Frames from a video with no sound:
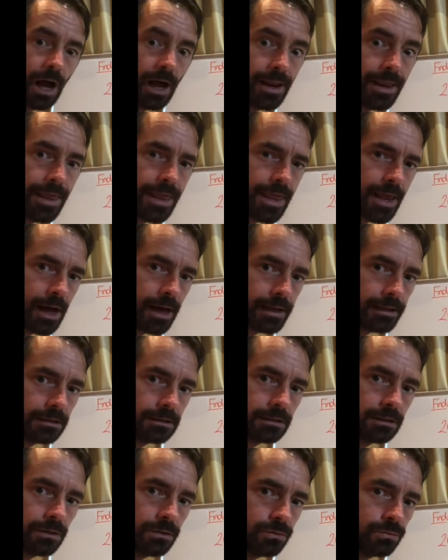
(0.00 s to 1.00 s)

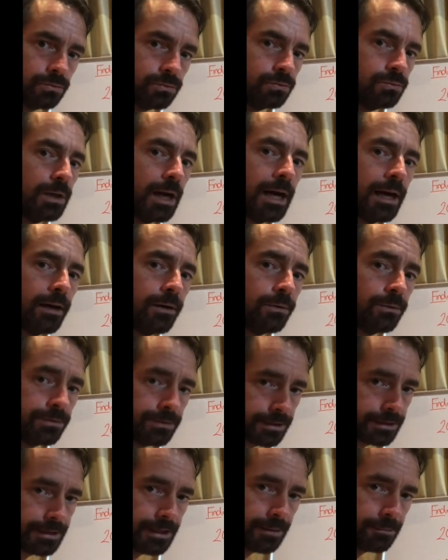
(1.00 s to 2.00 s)
nice round
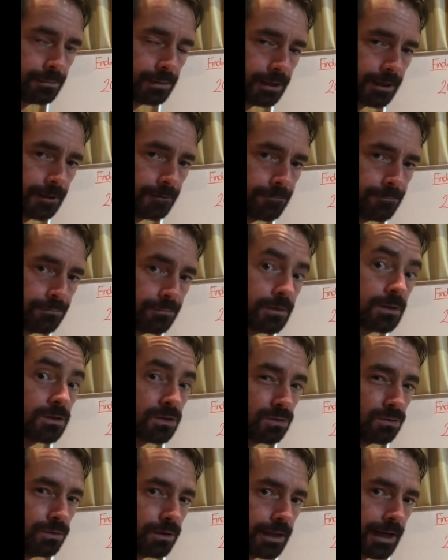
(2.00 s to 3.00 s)
number,
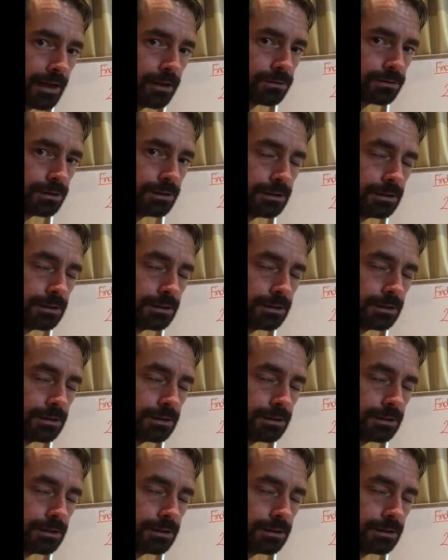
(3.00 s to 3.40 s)
2,000.